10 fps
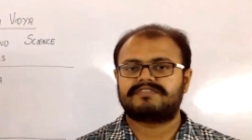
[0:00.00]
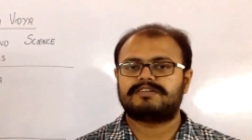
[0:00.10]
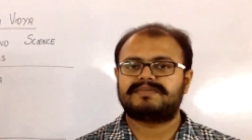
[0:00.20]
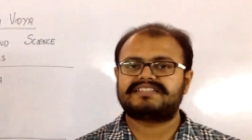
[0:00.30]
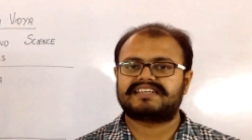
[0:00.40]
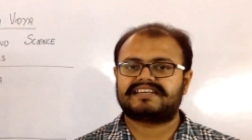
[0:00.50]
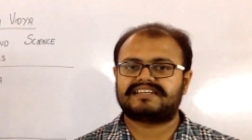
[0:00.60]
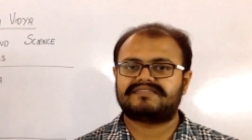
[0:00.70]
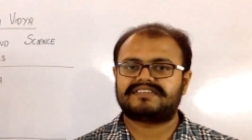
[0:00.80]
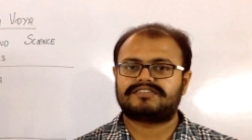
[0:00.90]
We'll be
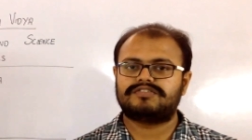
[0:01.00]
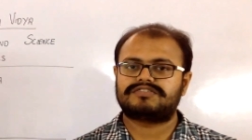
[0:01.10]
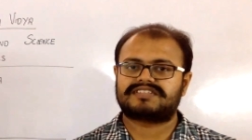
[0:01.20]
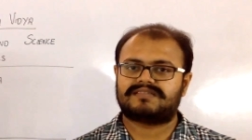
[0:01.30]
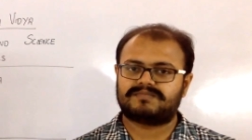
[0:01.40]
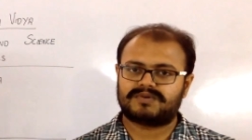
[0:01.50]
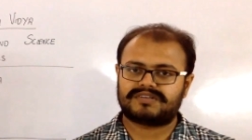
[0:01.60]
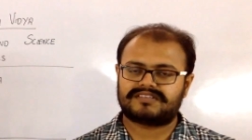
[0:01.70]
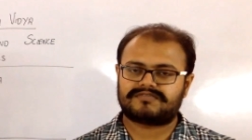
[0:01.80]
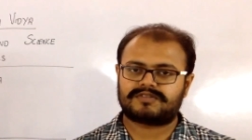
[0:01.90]
sharing with you some
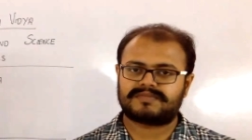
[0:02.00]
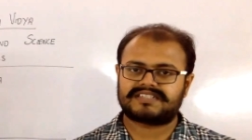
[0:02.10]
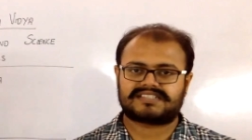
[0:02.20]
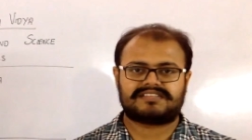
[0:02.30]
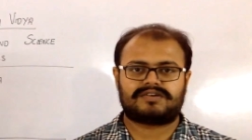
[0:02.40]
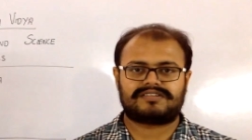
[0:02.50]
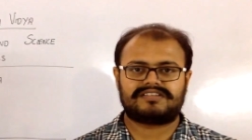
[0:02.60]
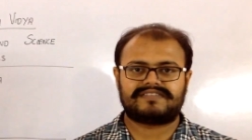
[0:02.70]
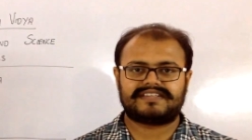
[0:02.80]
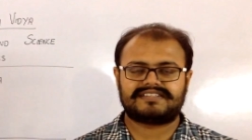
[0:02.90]
more information on
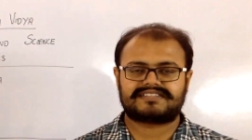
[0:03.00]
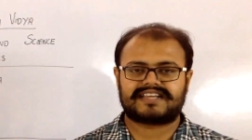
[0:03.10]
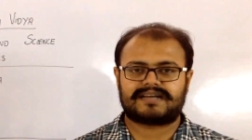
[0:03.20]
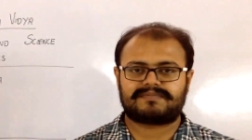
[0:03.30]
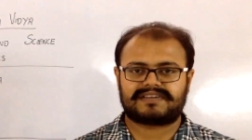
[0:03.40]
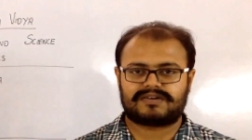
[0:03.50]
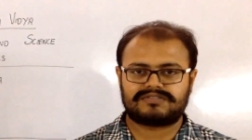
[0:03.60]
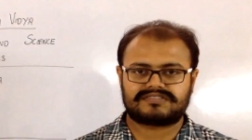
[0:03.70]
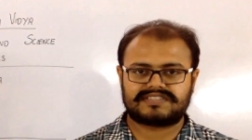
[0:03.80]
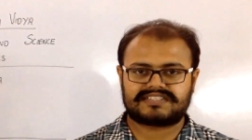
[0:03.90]
the various CAP
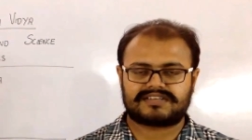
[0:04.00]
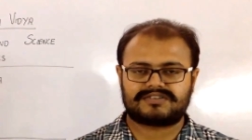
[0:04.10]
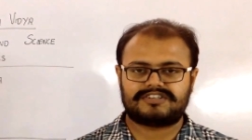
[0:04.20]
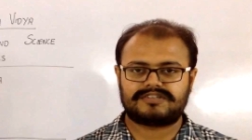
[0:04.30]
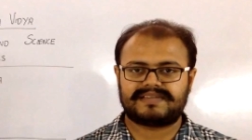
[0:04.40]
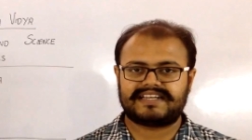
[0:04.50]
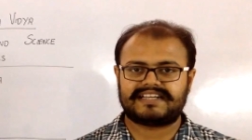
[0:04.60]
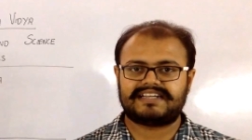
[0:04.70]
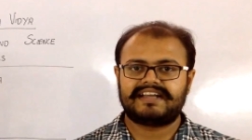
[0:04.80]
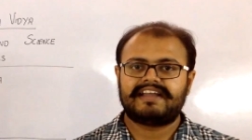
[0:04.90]
rounds which are going to be
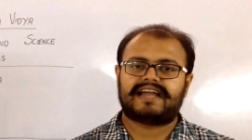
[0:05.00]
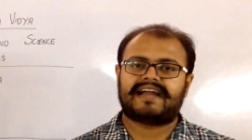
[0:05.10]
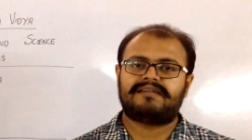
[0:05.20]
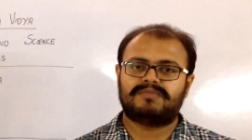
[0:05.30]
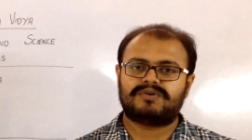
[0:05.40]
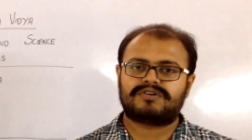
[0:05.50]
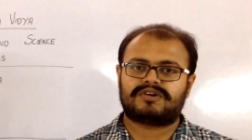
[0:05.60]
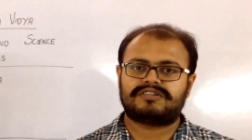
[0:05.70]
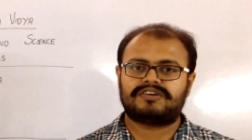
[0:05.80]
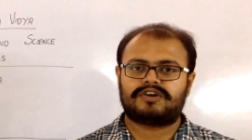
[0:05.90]
held and more
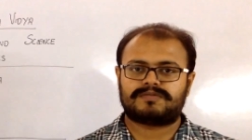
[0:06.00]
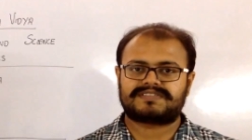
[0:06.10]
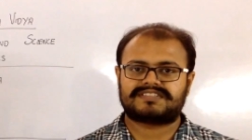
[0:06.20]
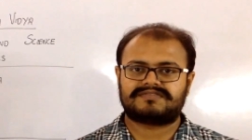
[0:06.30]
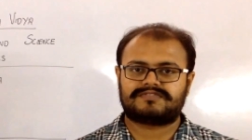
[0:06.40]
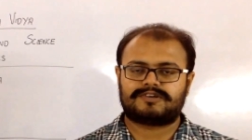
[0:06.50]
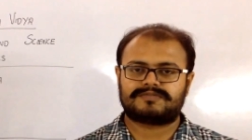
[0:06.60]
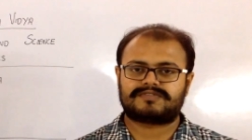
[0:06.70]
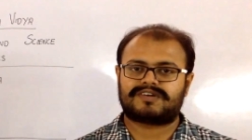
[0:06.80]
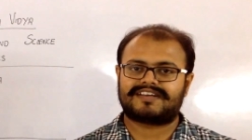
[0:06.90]
on the option
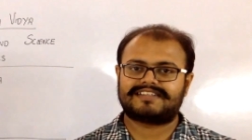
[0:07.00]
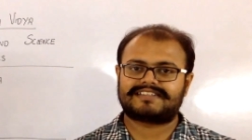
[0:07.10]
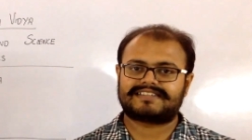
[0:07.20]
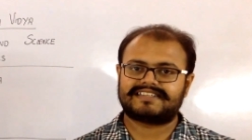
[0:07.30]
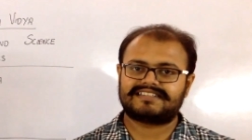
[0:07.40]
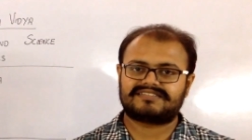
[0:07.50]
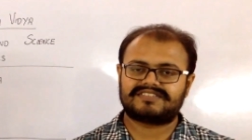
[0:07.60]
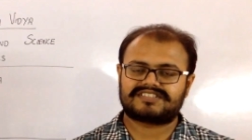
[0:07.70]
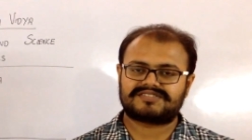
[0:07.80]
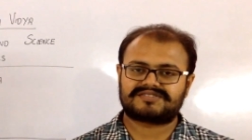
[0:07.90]
forms. What are the things
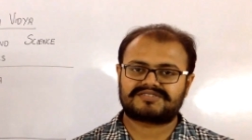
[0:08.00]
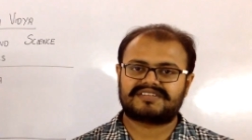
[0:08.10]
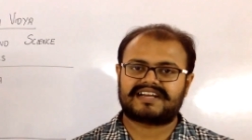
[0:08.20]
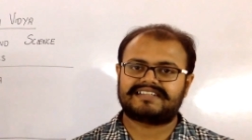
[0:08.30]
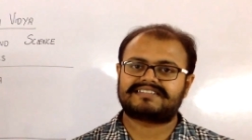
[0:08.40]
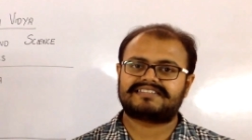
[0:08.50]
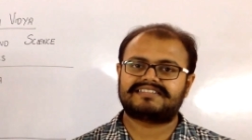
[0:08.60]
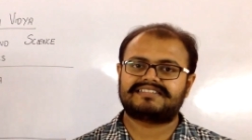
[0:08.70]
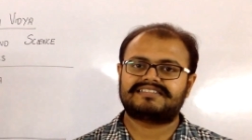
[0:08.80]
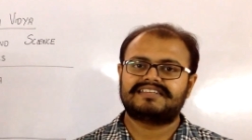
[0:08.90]
which you should
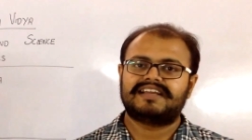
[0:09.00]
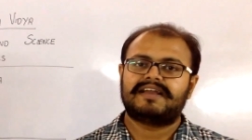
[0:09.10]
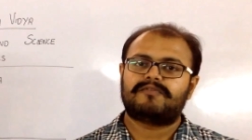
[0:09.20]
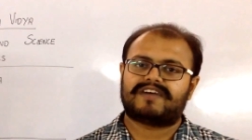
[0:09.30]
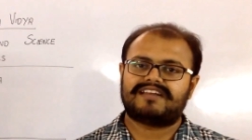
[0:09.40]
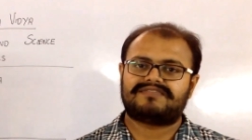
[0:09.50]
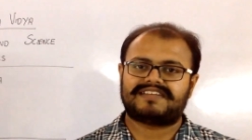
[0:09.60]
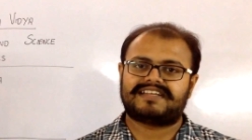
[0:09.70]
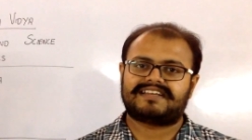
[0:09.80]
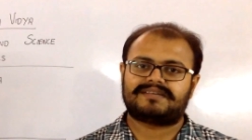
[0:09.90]
consider while
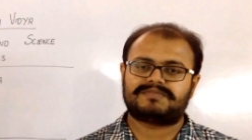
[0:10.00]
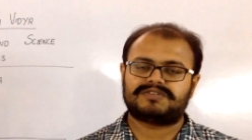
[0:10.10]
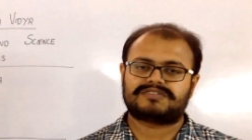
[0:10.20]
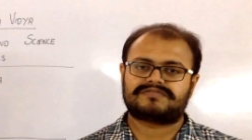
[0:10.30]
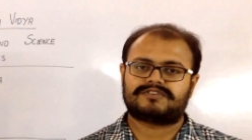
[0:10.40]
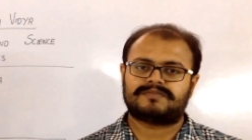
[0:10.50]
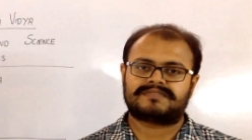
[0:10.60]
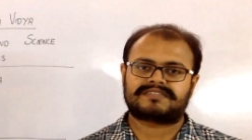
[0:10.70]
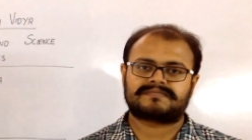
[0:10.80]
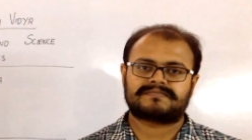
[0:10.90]
filling up those
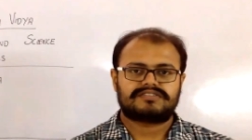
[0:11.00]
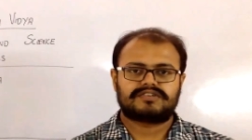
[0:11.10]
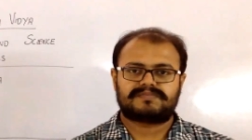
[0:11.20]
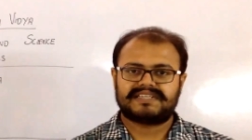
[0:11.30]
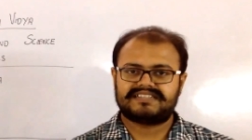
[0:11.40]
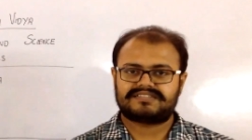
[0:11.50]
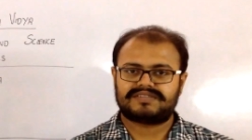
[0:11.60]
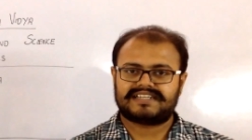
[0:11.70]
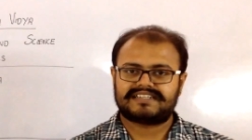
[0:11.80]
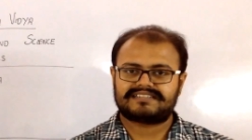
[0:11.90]
forms? So please
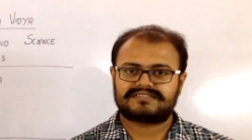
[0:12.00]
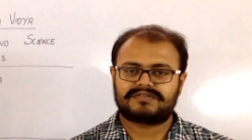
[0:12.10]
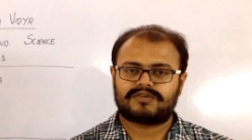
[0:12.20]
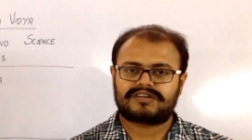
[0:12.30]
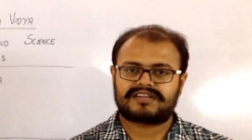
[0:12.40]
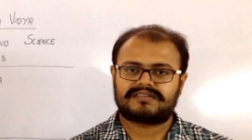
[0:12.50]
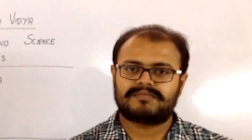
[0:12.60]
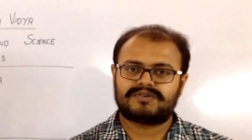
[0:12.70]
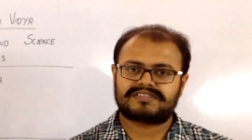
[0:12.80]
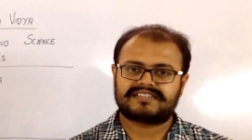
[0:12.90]
do let us know what
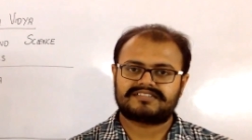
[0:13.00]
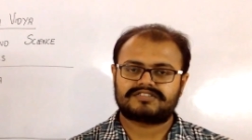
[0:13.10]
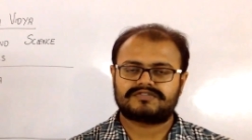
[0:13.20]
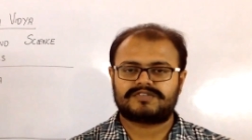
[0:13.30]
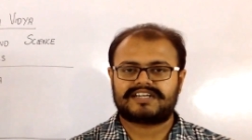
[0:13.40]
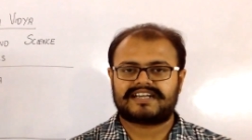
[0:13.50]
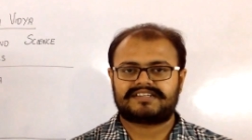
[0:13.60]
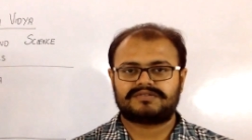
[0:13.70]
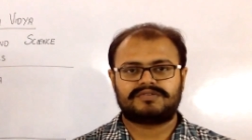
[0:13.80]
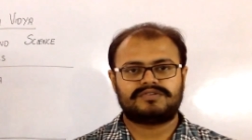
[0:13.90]
more things you would
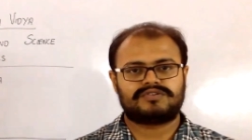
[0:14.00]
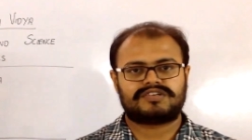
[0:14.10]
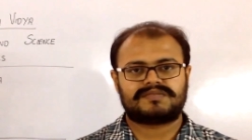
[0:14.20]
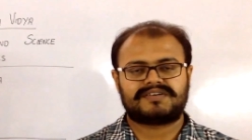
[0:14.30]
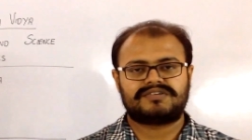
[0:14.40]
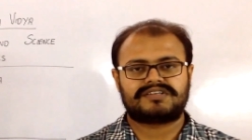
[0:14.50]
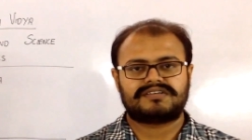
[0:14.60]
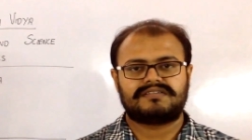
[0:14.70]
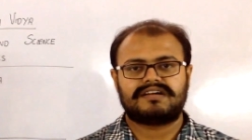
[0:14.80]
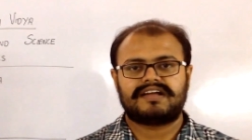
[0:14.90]
like to know about